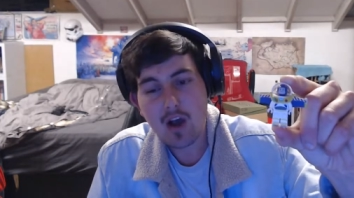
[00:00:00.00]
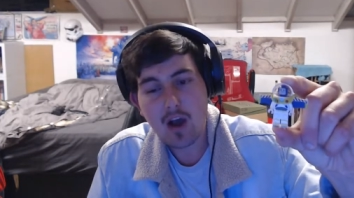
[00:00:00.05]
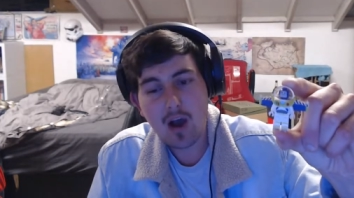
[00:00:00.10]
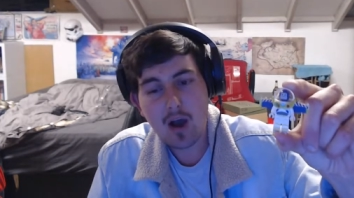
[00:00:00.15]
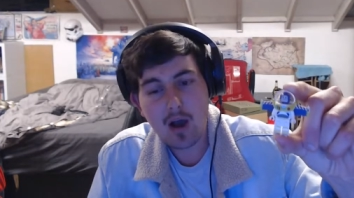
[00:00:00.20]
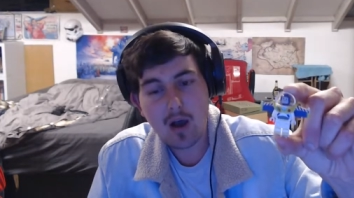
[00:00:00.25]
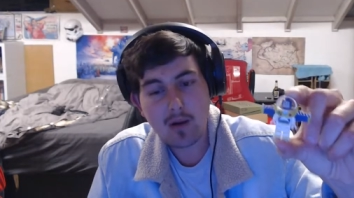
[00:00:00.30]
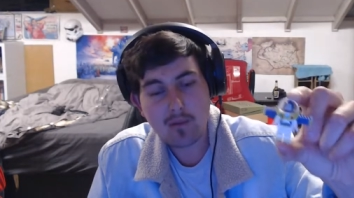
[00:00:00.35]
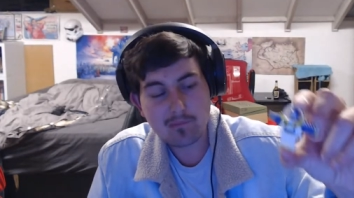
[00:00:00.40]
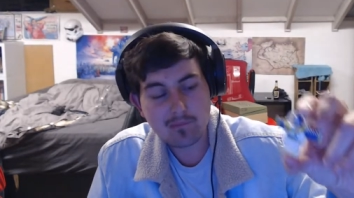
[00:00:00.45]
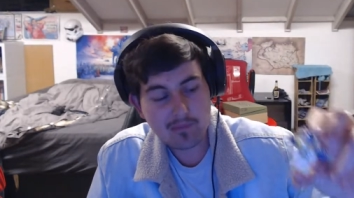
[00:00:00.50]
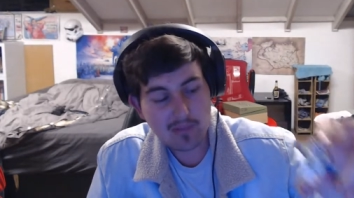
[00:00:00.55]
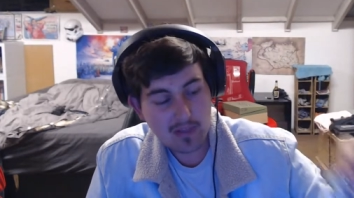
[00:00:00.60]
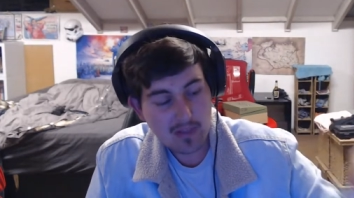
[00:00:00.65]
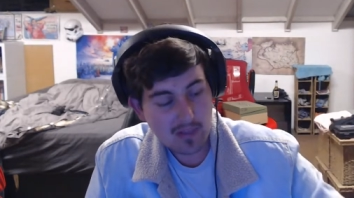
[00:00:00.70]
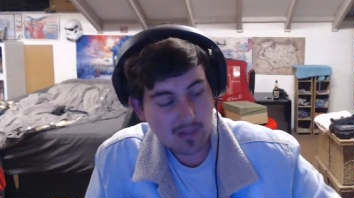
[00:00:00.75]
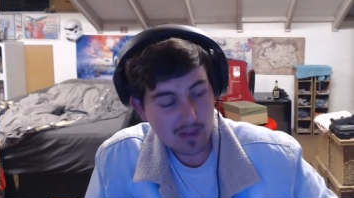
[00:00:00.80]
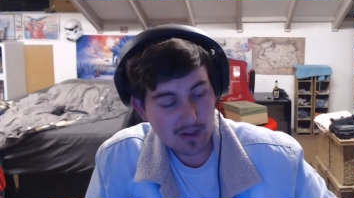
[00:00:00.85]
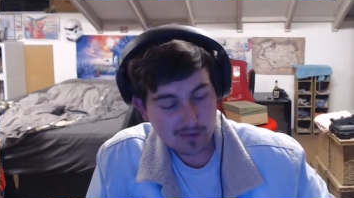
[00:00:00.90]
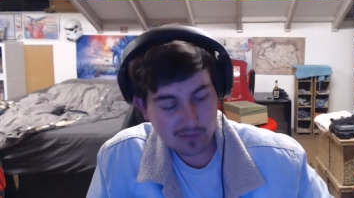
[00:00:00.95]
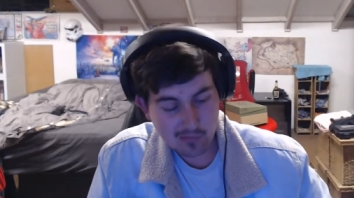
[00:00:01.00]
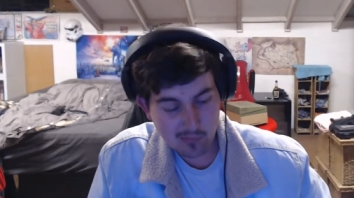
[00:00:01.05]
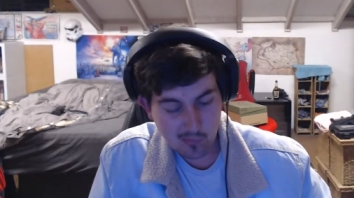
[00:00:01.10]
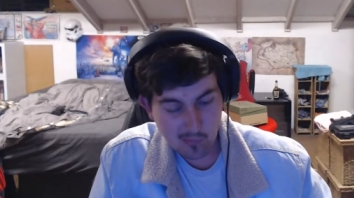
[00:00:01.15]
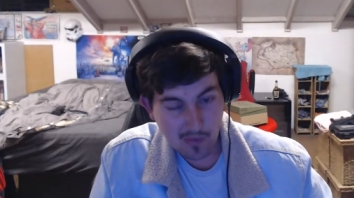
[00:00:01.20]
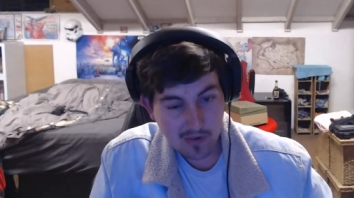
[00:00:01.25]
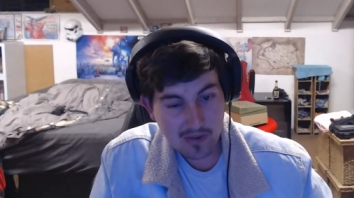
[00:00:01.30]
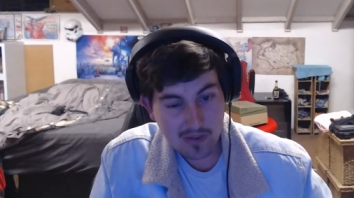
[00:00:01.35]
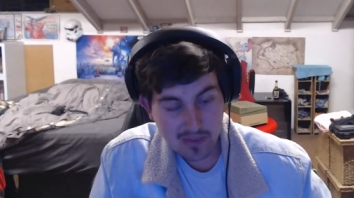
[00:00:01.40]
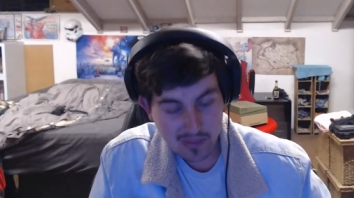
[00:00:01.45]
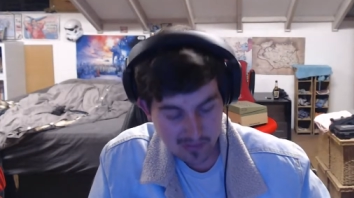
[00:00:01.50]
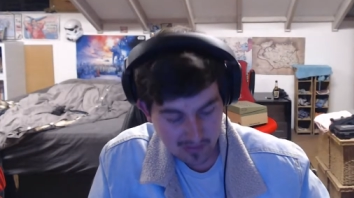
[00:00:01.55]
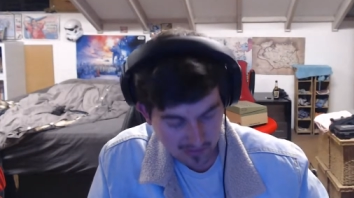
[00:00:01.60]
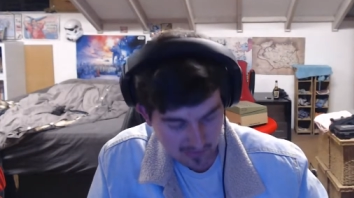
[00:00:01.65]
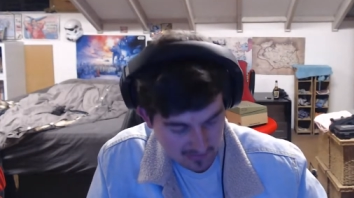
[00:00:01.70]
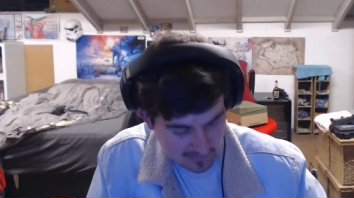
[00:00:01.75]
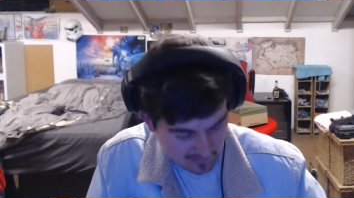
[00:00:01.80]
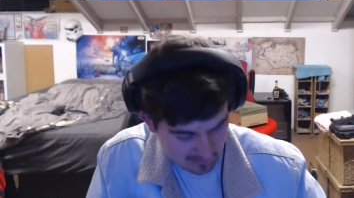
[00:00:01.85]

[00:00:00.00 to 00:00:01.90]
That's one thing.